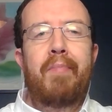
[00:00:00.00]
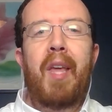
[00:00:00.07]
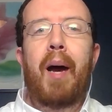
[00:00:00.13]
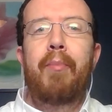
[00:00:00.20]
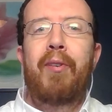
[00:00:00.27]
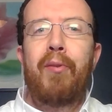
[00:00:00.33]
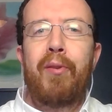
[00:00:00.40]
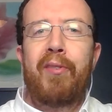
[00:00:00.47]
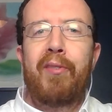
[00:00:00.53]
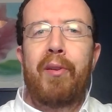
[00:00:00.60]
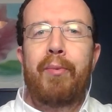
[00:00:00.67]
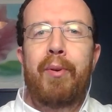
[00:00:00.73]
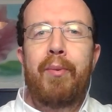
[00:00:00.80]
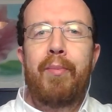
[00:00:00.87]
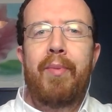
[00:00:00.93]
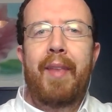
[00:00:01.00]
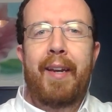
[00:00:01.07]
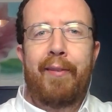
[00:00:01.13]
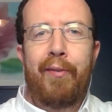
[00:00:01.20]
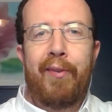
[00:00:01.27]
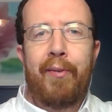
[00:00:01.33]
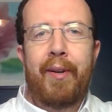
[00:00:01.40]
I'm George LaRue.
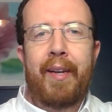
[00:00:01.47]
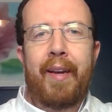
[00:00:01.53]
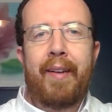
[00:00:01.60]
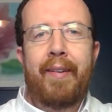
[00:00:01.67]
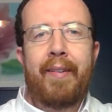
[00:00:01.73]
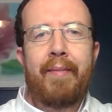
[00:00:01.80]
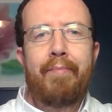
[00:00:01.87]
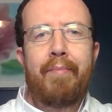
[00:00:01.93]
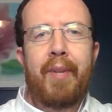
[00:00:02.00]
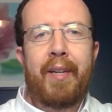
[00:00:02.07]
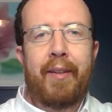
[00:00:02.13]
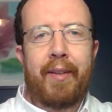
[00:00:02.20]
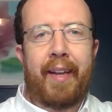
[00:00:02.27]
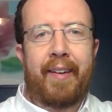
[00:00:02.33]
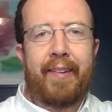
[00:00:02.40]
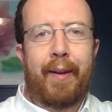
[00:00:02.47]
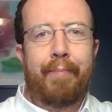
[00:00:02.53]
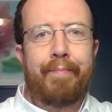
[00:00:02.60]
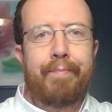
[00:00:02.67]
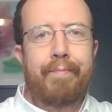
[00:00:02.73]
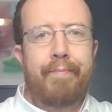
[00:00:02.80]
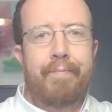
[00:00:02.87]
Thanks for joining us. Until next time.